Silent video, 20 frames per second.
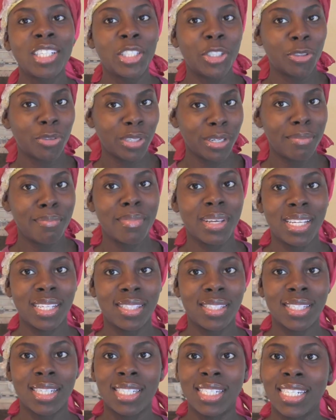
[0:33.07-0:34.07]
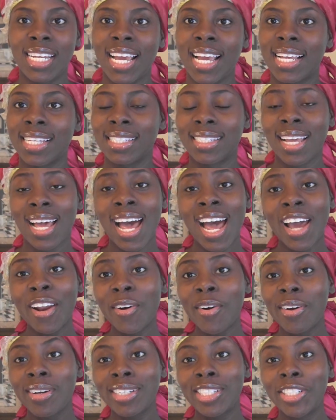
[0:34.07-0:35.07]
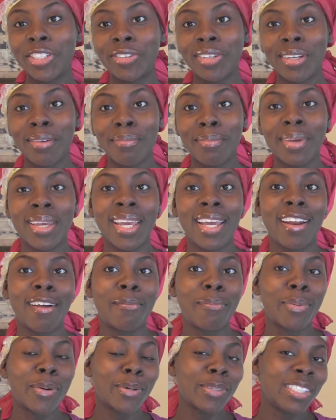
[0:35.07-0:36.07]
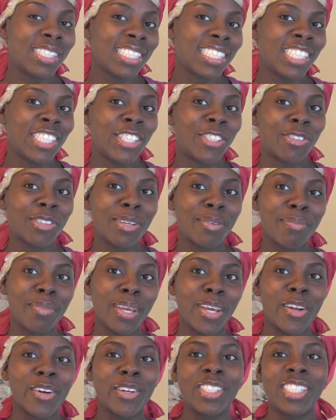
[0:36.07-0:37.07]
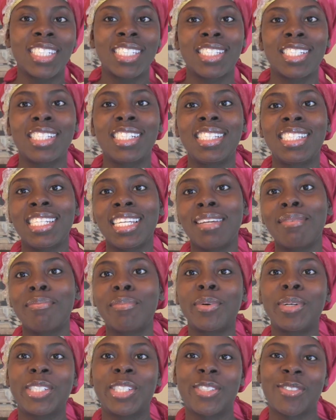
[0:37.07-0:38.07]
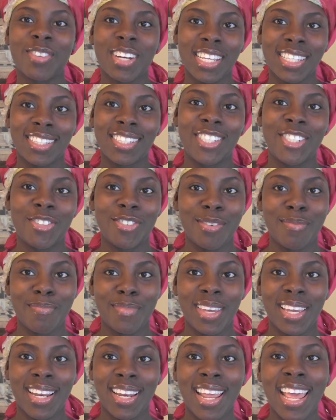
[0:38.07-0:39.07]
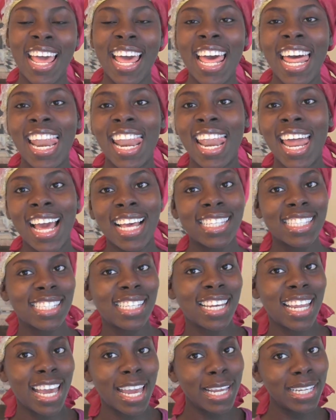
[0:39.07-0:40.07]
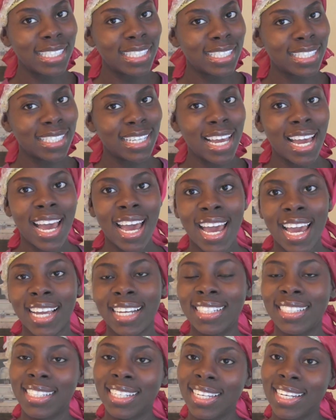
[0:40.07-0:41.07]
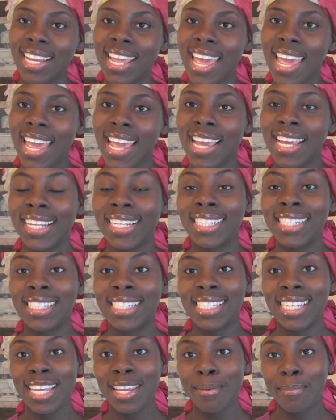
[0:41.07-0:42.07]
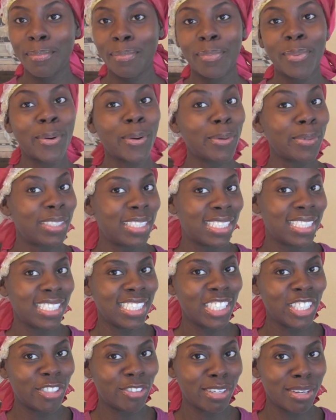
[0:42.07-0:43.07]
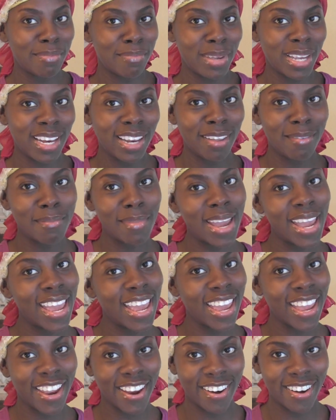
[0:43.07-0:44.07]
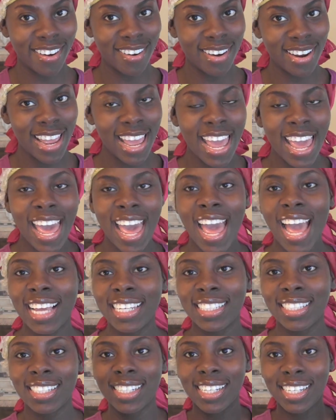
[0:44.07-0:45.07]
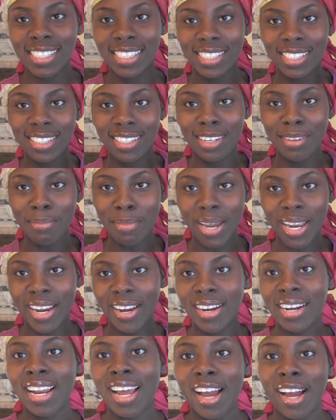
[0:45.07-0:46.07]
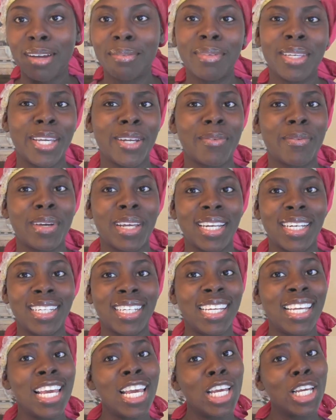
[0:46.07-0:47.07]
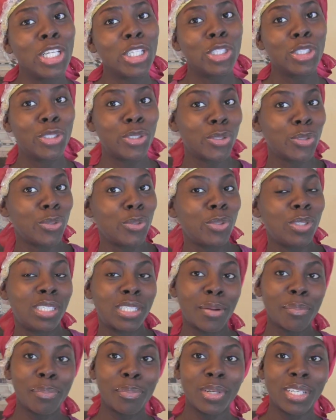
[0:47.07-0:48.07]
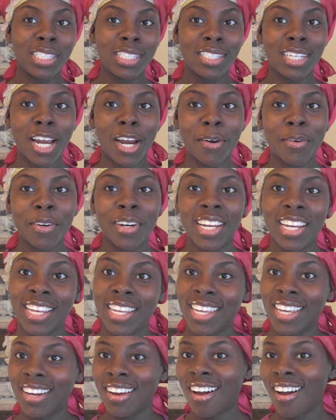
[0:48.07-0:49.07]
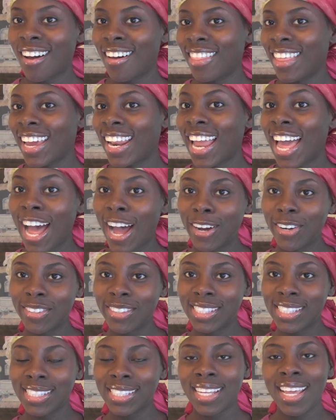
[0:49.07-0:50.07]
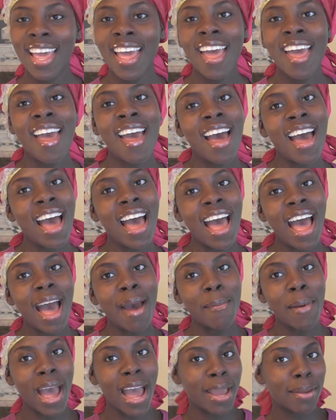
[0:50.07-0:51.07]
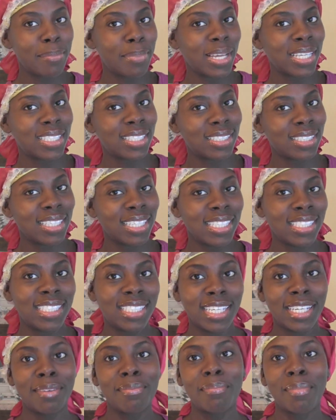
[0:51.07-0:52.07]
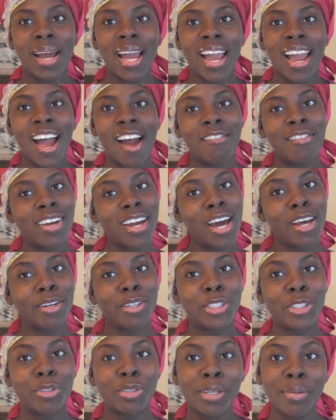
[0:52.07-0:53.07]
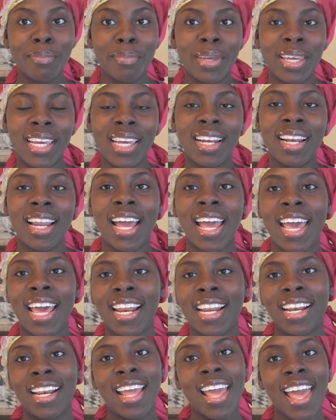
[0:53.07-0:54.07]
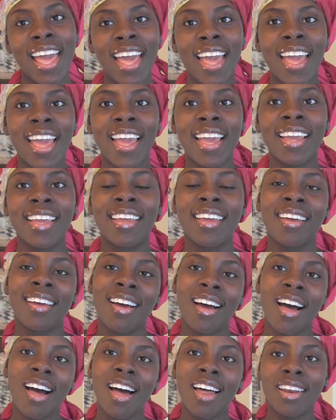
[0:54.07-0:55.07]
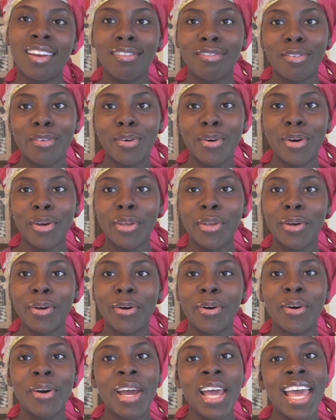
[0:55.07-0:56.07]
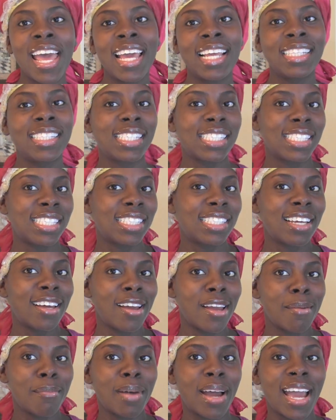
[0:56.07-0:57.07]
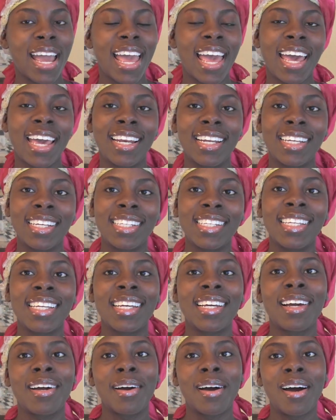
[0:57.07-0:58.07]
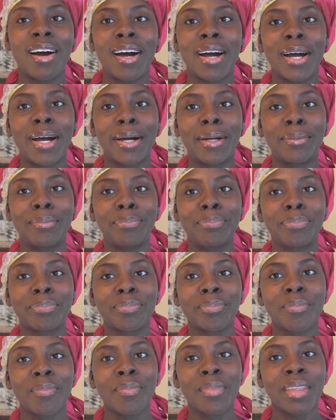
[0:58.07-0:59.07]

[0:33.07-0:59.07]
treatment, such as hot oil treatment, a protein treatment, or just a deep moisturizing treatment? Last night I did a deep protein treatment in my hair. Actually, it's still in my hair now. I'm getting ready to jump in the shower and get all that out. I basically did my avocado treatment. I added egg, olive oil. This time I added um,